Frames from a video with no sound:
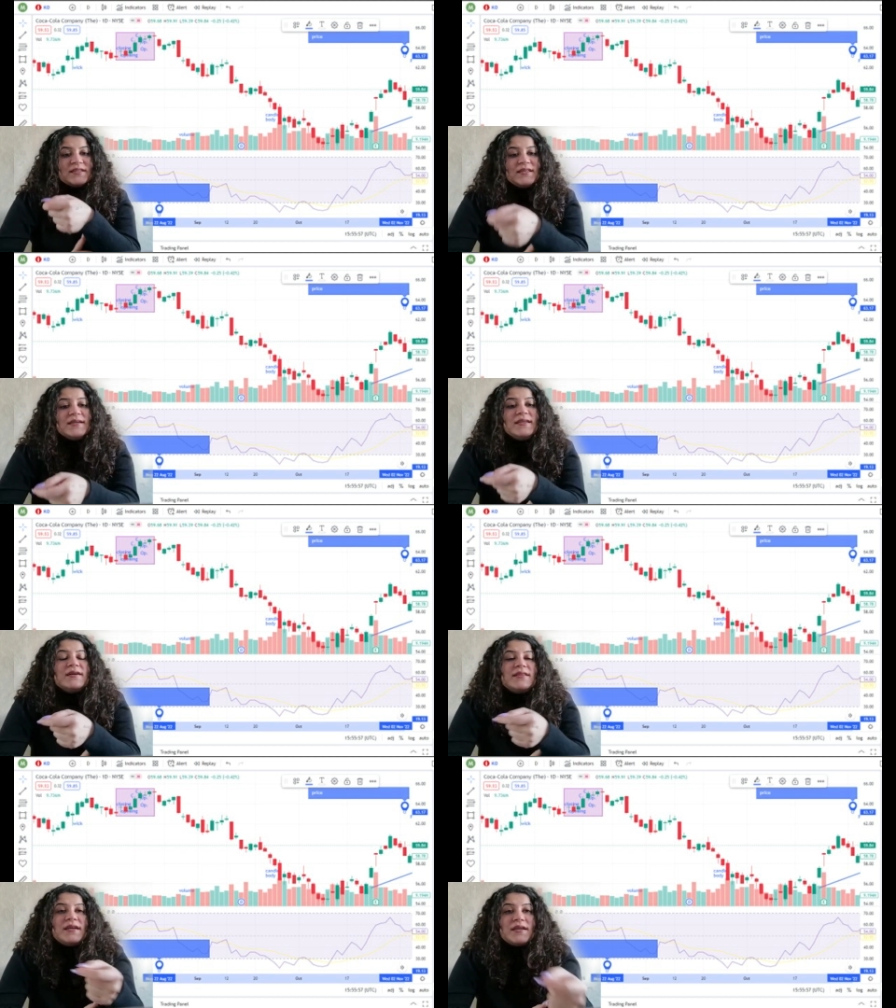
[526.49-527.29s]

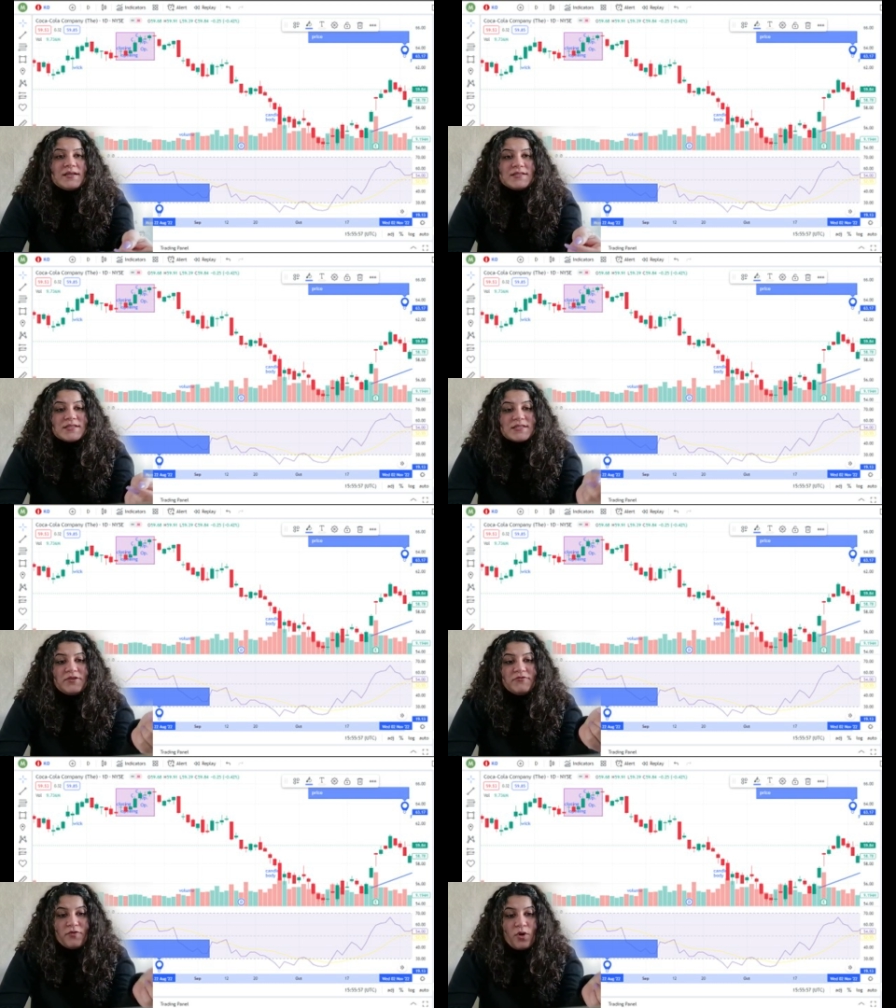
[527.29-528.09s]
technical analysis
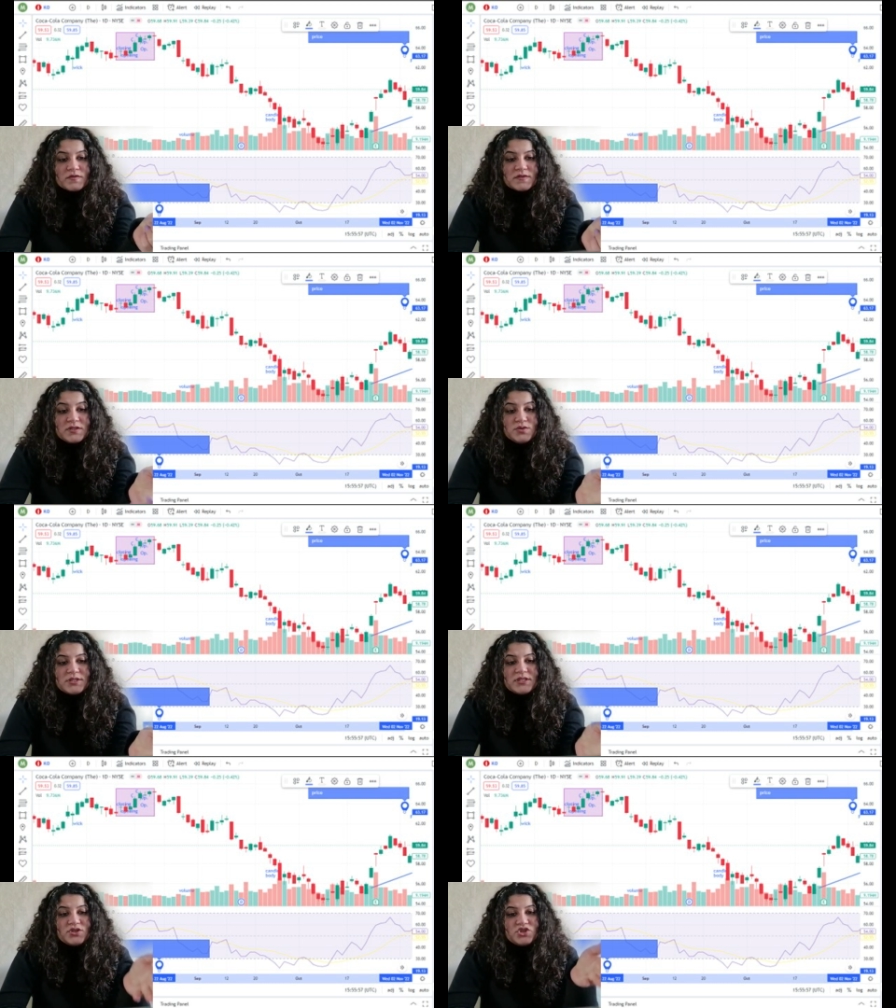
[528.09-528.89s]
involves
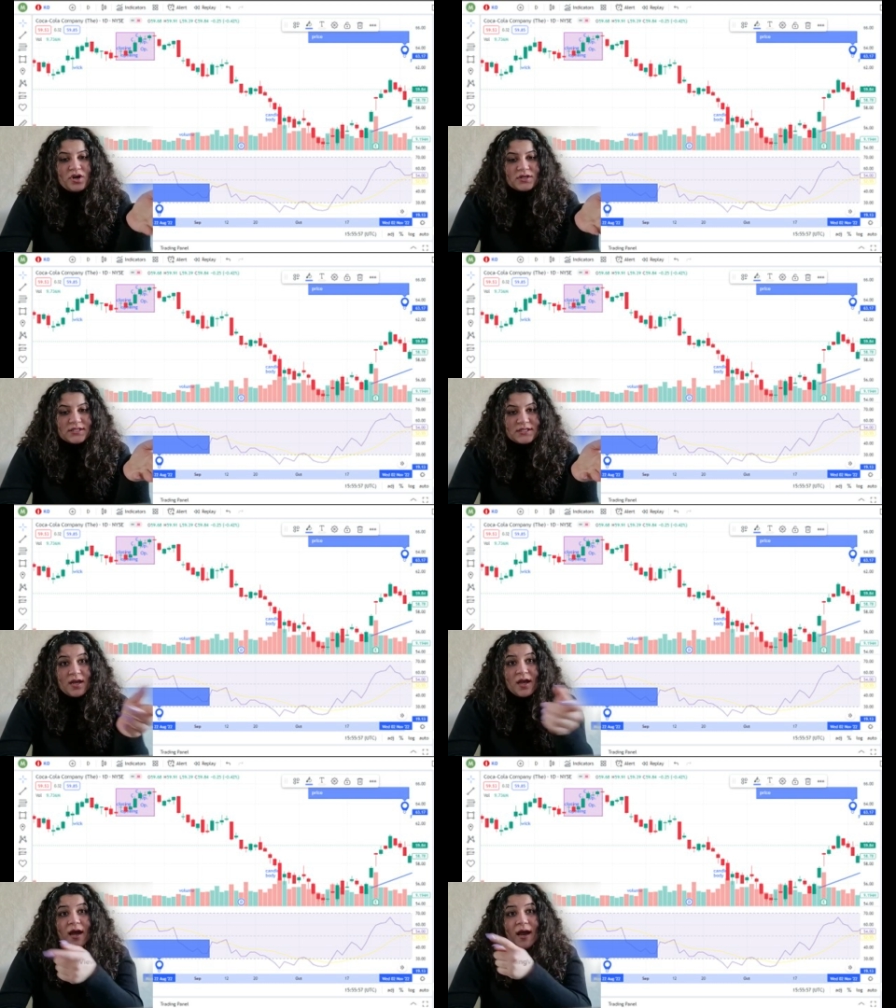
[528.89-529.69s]
using charts
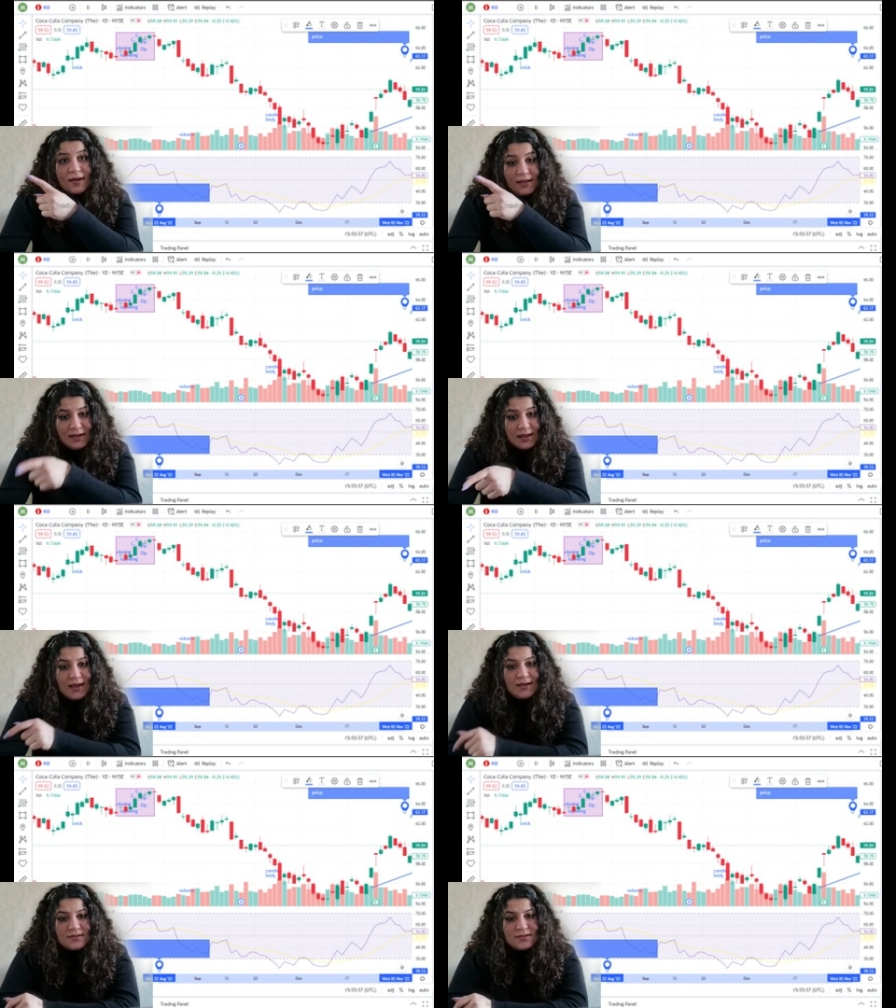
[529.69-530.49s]
and
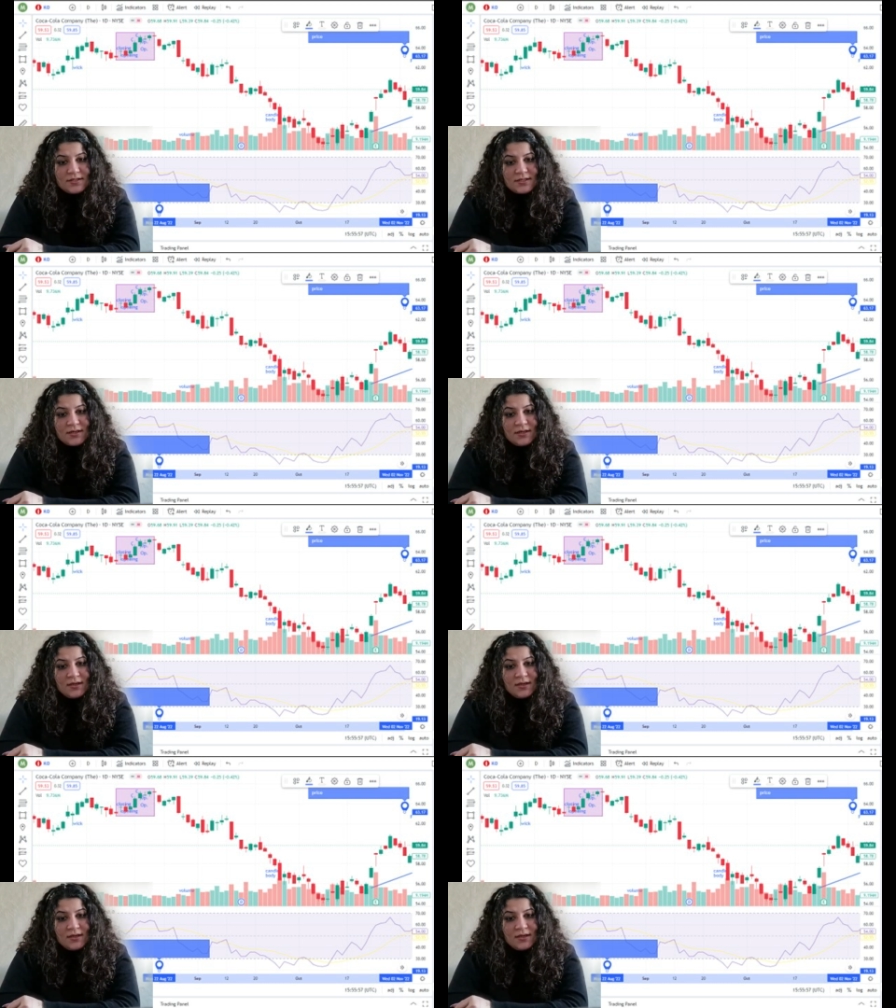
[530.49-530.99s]
indicators